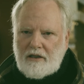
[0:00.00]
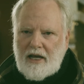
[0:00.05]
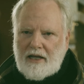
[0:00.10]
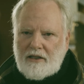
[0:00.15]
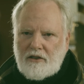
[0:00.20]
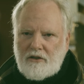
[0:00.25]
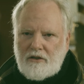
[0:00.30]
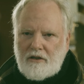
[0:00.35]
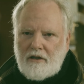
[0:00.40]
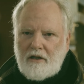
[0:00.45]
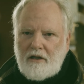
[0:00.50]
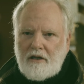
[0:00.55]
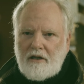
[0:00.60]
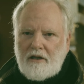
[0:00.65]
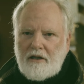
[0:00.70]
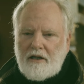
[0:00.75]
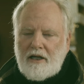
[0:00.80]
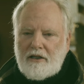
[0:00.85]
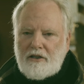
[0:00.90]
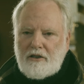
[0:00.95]

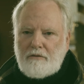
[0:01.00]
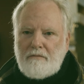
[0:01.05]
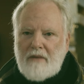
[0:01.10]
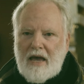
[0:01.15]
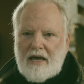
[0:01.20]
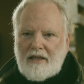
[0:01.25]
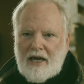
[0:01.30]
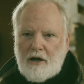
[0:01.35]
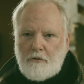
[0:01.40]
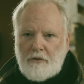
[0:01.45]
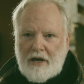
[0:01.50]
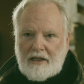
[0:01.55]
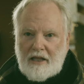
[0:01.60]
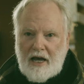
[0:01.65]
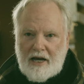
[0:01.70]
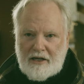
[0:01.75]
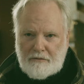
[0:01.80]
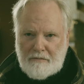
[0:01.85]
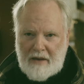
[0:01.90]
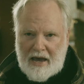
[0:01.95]
that way
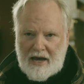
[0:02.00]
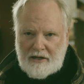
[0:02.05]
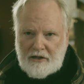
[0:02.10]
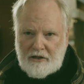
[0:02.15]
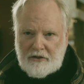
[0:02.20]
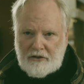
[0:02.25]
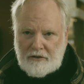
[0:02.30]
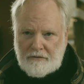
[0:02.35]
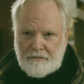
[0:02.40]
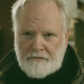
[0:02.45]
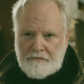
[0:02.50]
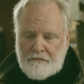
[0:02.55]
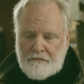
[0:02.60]
lies madness?